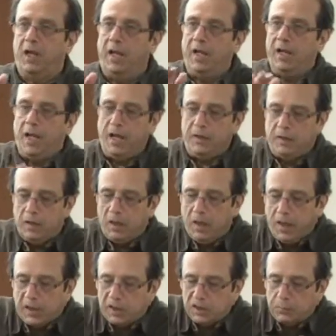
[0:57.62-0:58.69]
and I
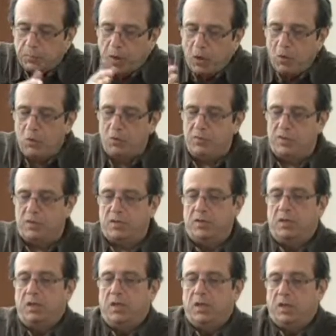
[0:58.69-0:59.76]
expose
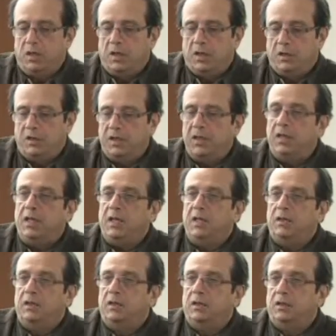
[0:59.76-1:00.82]
the
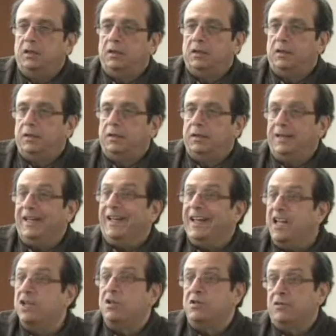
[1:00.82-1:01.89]

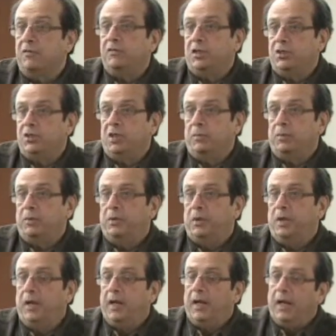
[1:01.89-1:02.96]
innards of the chip.
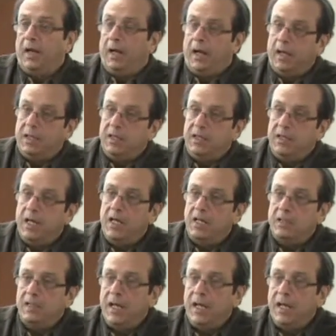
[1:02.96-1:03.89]
I can then